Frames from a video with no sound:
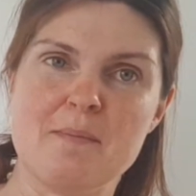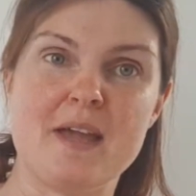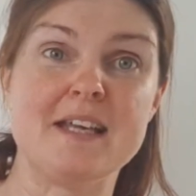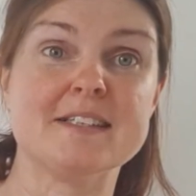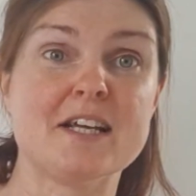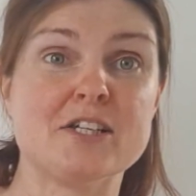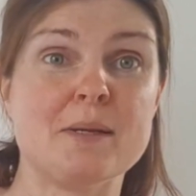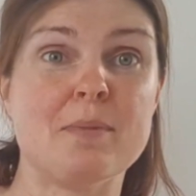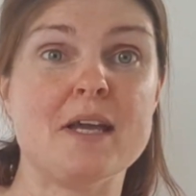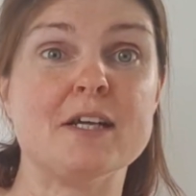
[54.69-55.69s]
He's
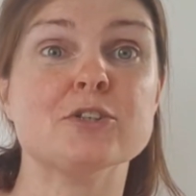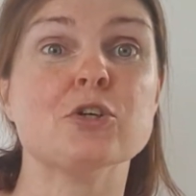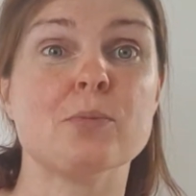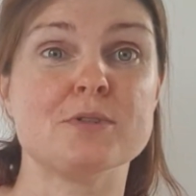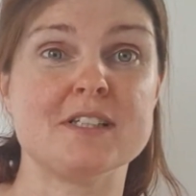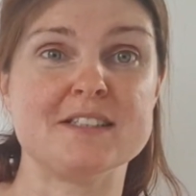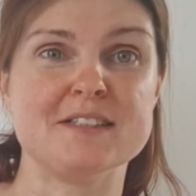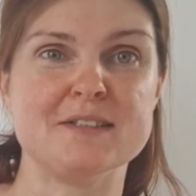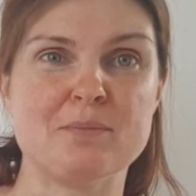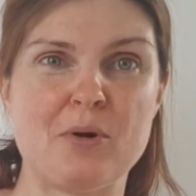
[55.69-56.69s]
actually being adopted
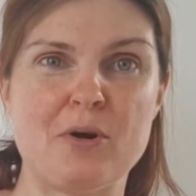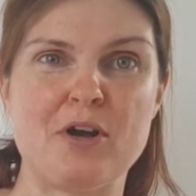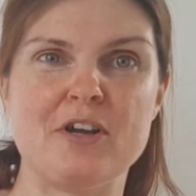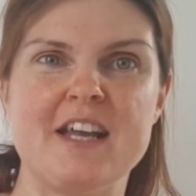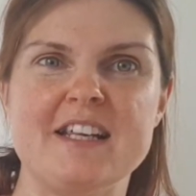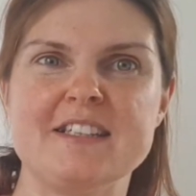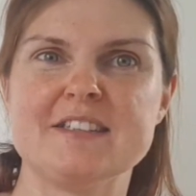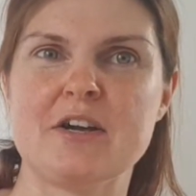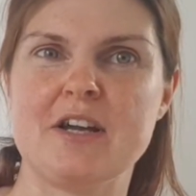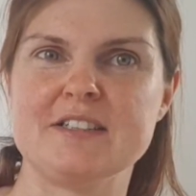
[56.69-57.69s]
tomorrow and
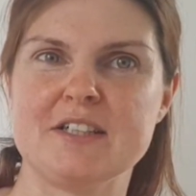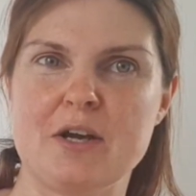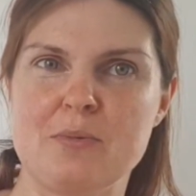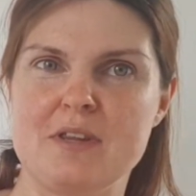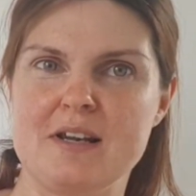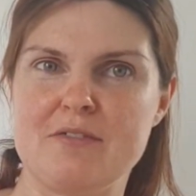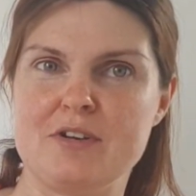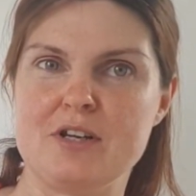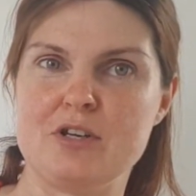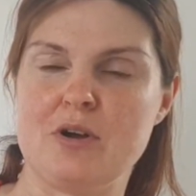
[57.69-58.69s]
he's going to go with a
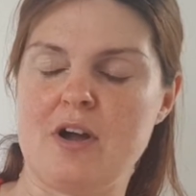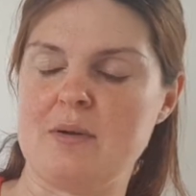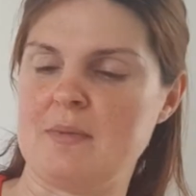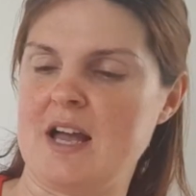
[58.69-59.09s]
lovely new home,